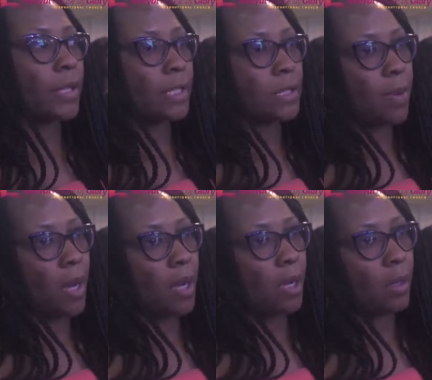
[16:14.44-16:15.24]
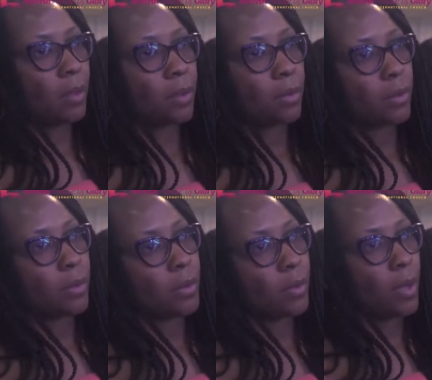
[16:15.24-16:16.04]
I tread
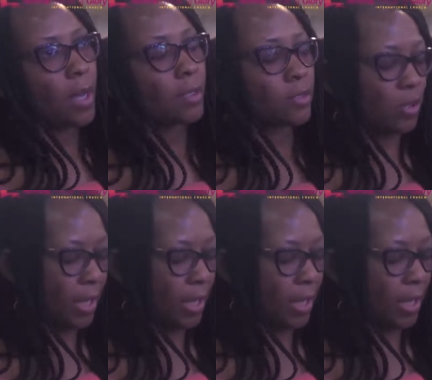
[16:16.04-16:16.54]
down the